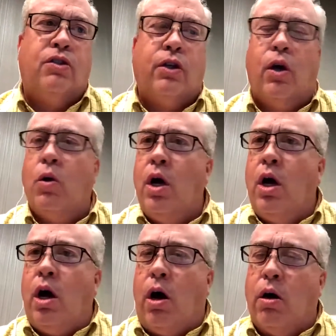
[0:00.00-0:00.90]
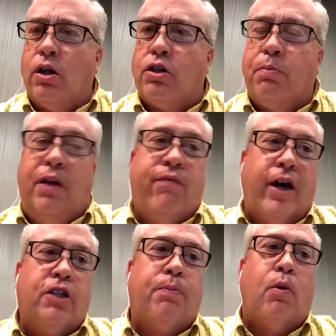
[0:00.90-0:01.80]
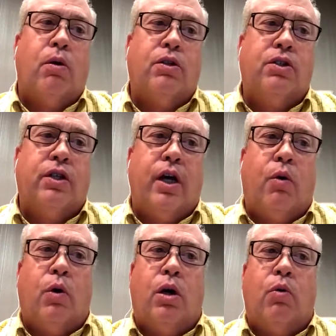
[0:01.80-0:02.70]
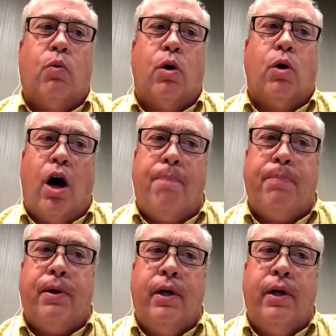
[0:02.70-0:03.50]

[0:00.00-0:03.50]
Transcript: So August beef exports were up